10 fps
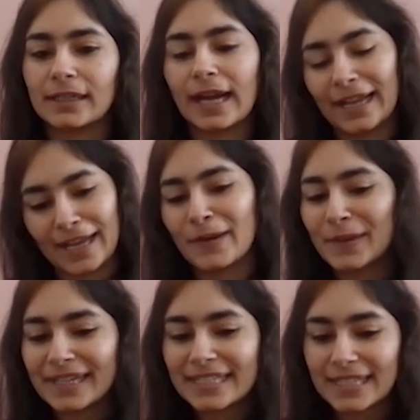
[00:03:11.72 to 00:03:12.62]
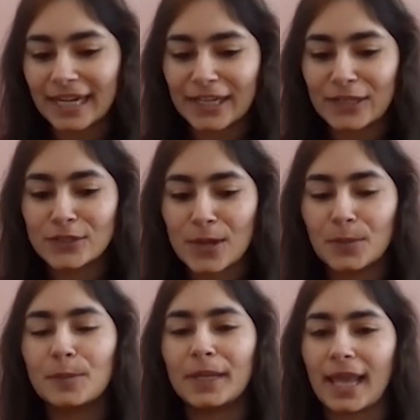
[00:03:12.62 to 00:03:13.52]
I already started in
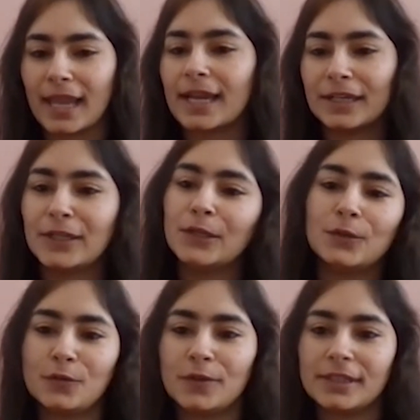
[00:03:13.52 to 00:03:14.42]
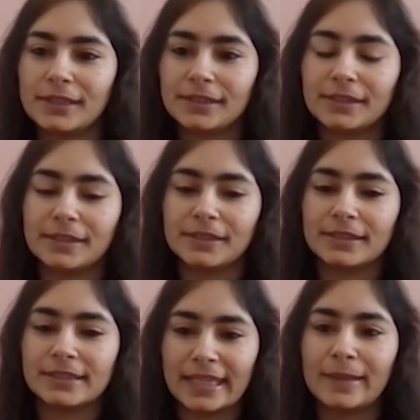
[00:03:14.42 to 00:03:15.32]
Jaipur, but I continue with
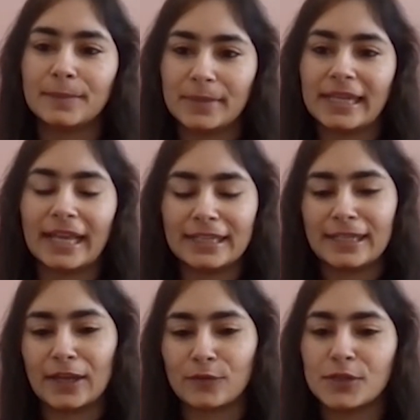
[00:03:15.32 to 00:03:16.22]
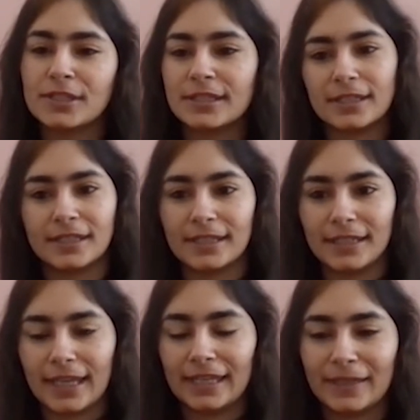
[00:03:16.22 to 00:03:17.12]
the same Italian language there
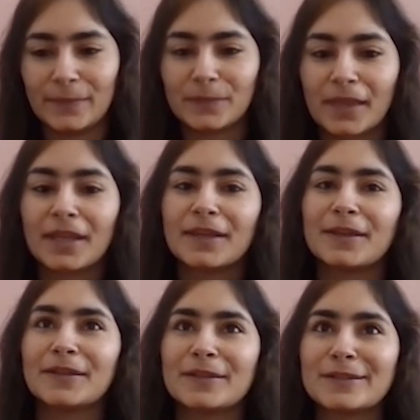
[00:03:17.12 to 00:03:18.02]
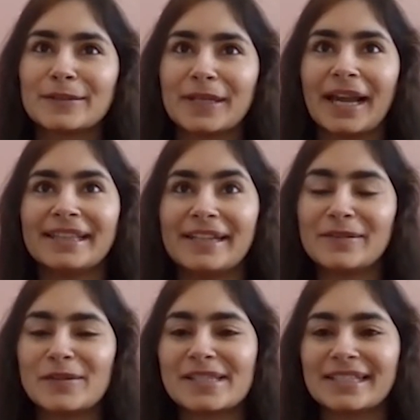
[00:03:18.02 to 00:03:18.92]
in Delhi. So yeah, that
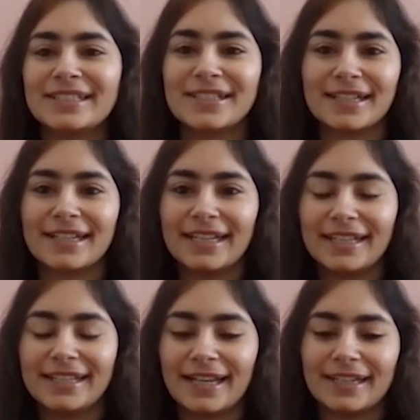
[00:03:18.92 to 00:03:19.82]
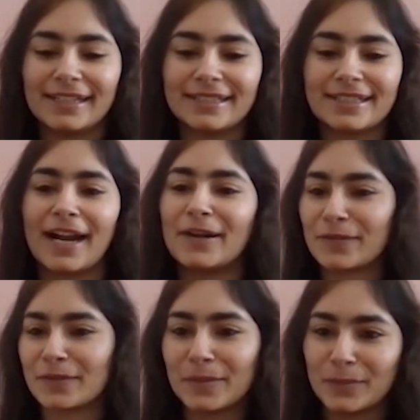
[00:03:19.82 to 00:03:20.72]
was the journey that started
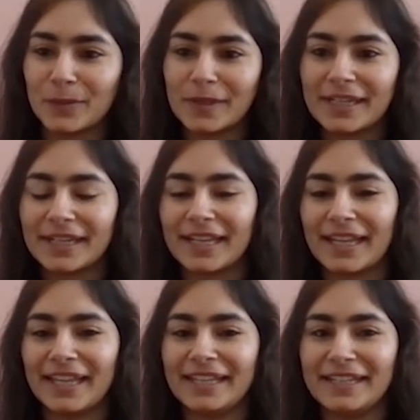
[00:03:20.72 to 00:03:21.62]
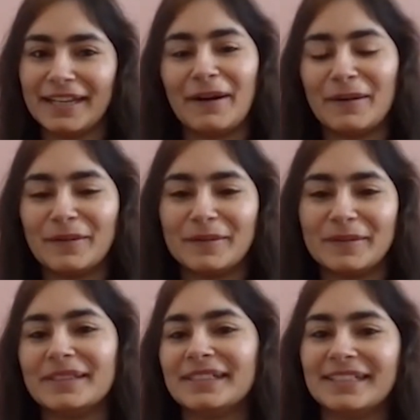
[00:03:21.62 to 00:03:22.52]
from the book, and now
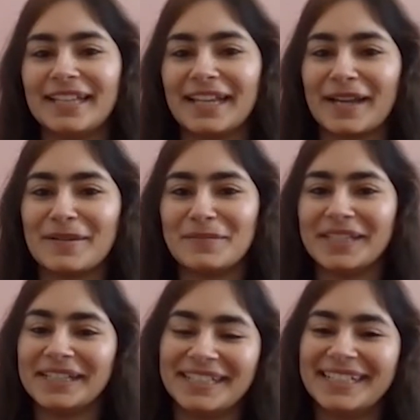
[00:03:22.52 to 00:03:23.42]
like I'm here.